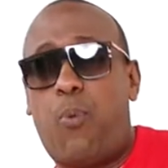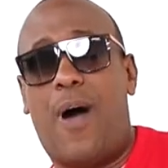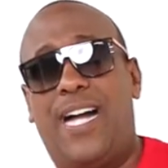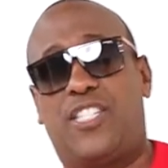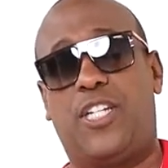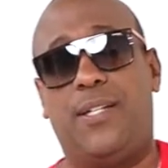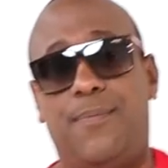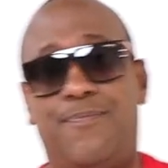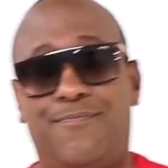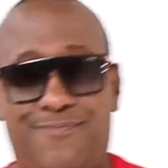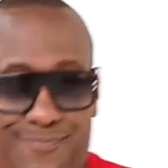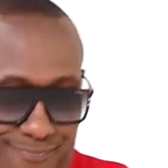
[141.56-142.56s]
watching.
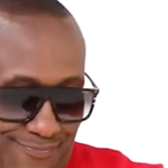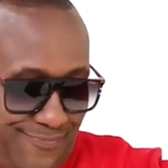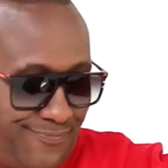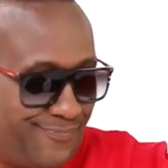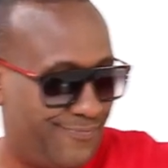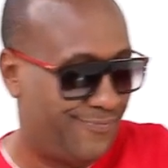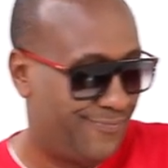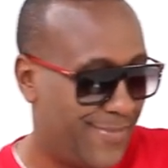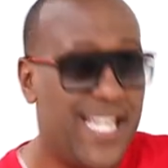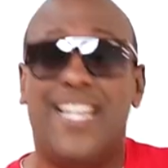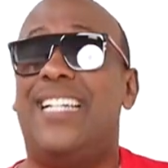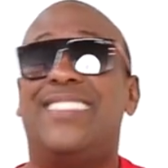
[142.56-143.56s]
Stop waiting.
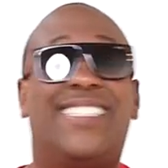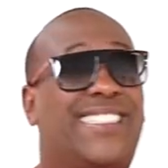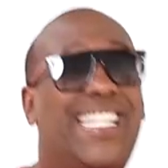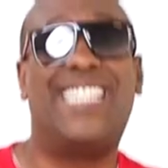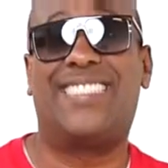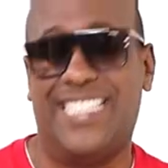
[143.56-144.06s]
Success